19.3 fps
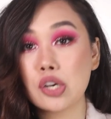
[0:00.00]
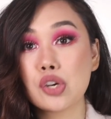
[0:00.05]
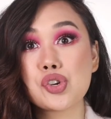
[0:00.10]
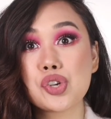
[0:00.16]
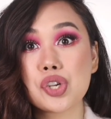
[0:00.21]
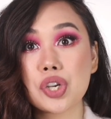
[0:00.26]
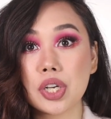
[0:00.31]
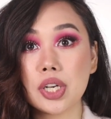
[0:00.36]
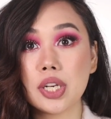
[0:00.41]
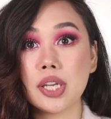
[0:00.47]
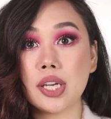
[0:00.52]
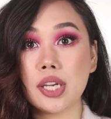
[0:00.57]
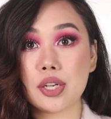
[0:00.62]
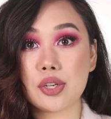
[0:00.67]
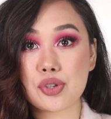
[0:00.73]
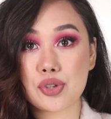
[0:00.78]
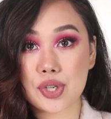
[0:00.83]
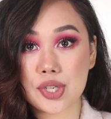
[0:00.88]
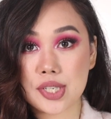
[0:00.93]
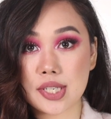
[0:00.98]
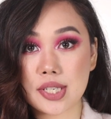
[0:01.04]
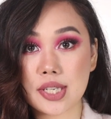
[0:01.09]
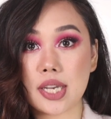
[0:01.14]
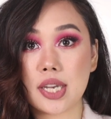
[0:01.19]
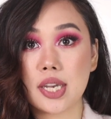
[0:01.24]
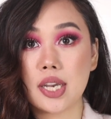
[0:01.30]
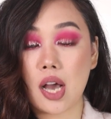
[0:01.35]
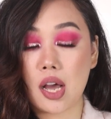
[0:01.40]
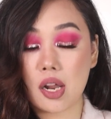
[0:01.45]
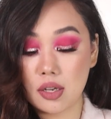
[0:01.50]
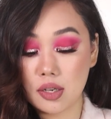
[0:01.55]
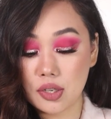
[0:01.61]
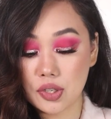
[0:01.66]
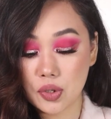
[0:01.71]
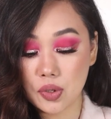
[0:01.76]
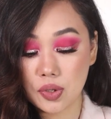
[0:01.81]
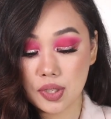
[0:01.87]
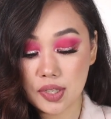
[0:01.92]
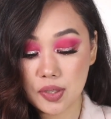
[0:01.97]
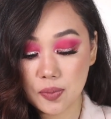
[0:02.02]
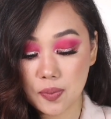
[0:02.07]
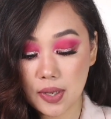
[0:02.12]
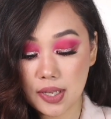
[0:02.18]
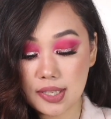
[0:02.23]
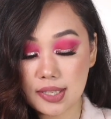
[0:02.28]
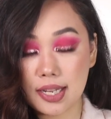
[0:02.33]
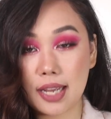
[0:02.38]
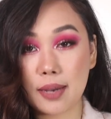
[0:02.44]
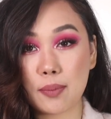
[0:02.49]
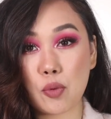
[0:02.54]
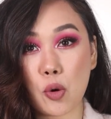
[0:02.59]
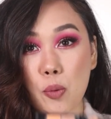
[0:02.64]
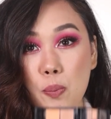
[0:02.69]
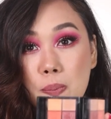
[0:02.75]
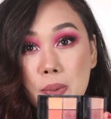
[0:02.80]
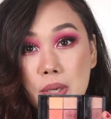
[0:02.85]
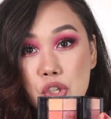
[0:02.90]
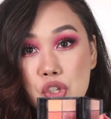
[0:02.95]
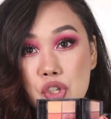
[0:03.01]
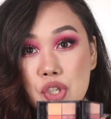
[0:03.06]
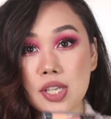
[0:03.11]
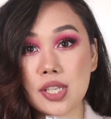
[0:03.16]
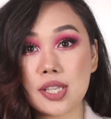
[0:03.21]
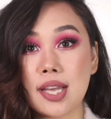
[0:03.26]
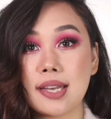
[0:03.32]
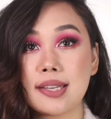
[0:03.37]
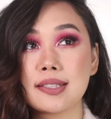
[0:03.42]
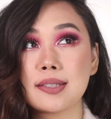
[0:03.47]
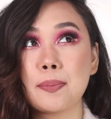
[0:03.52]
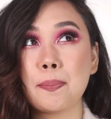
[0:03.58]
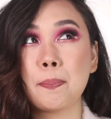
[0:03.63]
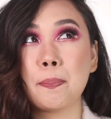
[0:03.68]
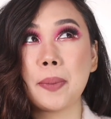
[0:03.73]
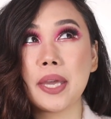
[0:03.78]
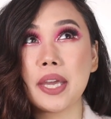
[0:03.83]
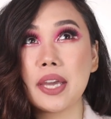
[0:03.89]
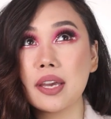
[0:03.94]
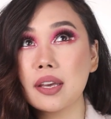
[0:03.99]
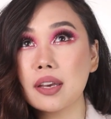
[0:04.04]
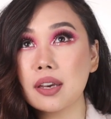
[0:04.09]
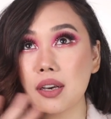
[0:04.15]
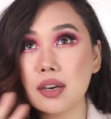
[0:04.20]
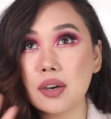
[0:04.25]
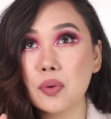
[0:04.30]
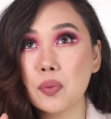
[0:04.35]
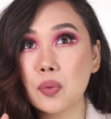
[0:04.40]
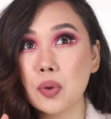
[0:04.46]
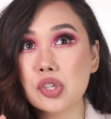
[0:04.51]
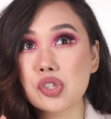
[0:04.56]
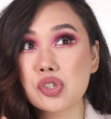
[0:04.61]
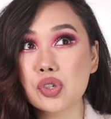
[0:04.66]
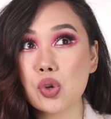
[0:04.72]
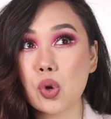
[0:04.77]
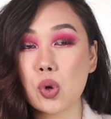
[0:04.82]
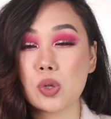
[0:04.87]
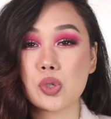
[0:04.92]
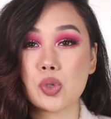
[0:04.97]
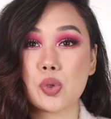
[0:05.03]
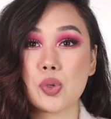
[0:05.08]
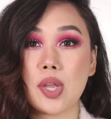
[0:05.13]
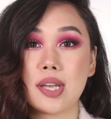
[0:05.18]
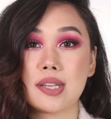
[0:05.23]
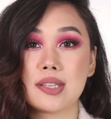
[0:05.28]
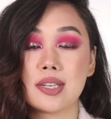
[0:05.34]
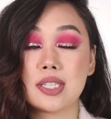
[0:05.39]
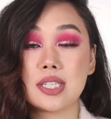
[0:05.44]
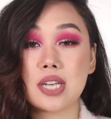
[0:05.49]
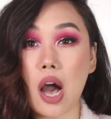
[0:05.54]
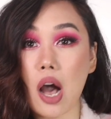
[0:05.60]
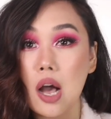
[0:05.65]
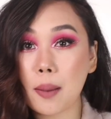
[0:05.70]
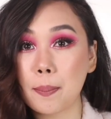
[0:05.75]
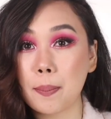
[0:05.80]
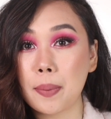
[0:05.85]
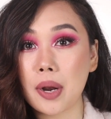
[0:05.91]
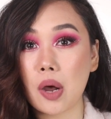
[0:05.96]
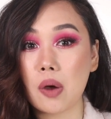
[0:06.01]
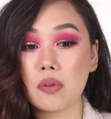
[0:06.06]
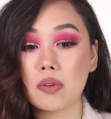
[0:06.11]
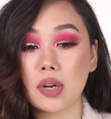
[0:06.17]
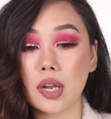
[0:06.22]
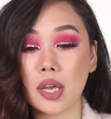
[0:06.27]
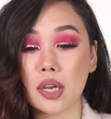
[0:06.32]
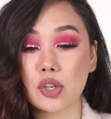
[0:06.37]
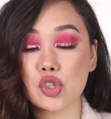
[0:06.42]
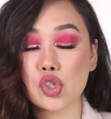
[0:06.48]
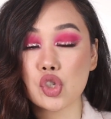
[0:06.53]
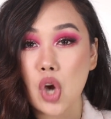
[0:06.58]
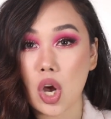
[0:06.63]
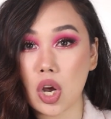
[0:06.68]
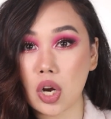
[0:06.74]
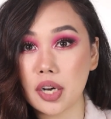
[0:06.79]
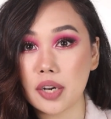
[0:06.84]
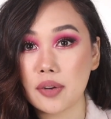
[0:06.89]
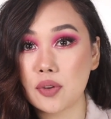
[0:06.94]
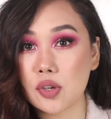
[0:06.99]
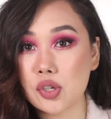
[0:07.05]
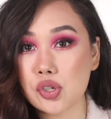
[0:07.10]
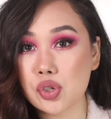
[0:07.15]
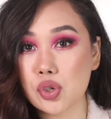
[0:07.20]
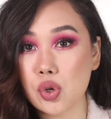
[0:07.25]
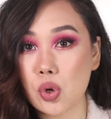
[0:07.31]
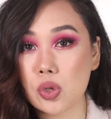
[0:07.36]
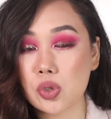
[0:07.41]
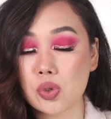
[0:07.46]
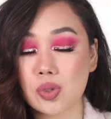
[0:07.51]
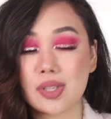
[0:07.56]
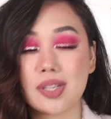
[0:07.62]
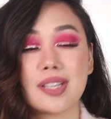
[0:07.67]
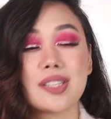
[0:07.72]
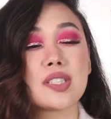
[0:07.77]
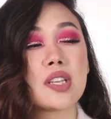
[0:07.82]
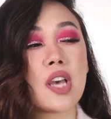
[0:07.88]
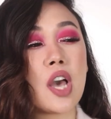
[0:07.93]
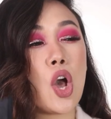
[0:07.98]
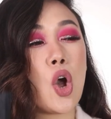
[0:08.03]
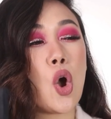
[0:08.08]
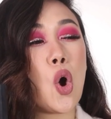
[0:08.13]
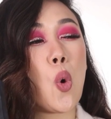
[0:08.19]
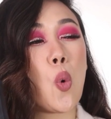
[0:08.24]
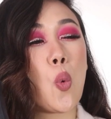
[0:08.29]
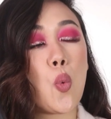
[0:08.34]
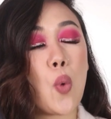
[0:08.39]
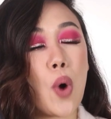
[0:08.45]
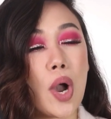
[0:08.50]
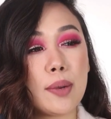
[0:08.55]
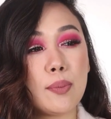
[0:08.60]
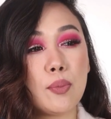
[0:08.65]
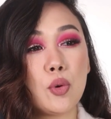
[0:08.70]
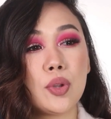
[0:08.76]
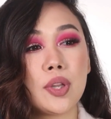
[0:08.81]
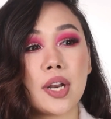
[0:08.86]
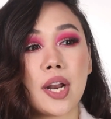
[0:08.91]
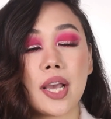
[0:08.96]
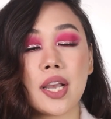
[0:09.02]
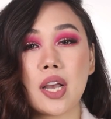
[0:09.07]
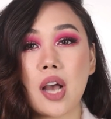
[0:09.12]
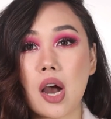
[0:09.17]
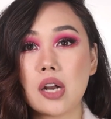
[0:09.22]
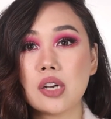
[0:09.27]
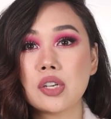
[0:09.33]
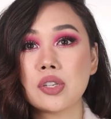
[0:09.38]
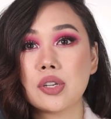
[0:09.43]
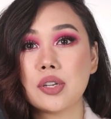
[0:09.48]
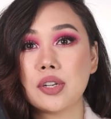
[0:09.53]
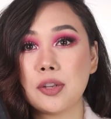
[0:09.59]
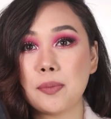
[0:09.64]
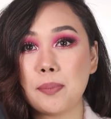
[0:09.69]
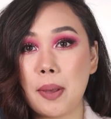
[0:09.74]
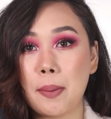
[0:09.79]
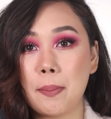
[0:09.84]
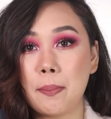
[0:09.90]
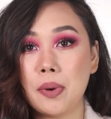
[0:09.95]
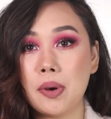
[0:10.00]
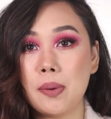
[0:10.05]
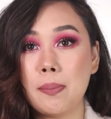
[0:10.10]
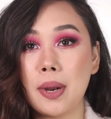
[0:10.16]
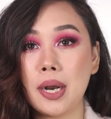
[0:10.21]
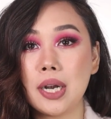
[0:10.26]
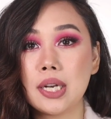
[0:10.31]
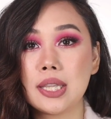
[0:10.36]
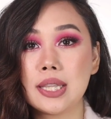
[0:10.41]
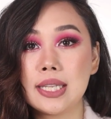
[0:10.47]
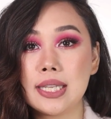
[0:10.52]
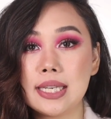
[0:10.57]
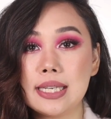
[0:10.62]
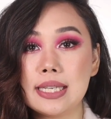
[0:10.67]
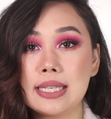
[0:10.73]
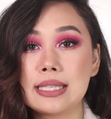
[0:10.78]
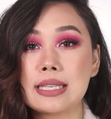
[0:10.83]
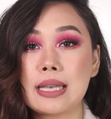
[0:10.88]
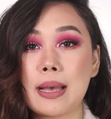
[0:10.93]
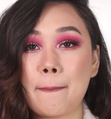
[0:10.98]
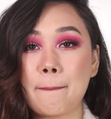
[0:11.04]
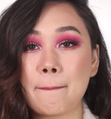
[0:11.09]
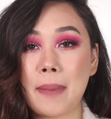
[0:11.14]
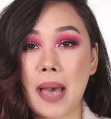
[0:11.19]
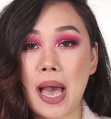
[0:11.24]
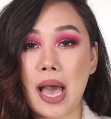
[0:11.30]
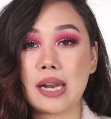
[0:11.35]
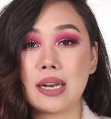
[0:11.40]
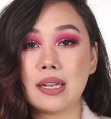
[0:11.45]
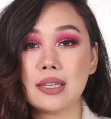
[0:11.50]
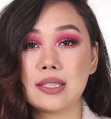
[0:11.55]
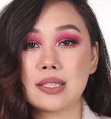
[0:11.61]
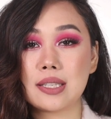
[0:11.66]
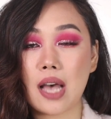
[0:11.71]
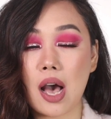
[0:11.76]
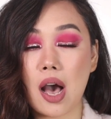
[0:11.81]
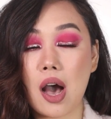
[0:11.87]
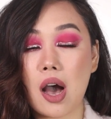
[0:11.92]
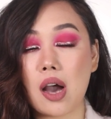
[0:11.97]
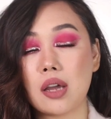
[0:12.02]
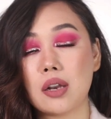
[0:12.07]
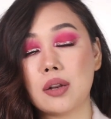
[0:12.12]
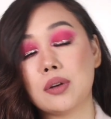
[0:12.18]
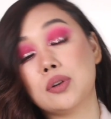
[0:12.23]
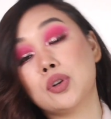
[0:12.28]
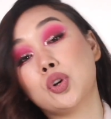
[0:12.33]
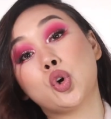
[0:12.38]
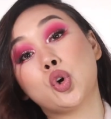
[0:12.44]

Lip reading: really interesting colors. So this one's like more peachy. There's a pink version also. There's a dark brown, like a chocolate version also. And there's one more that I can't remember, but these palettes are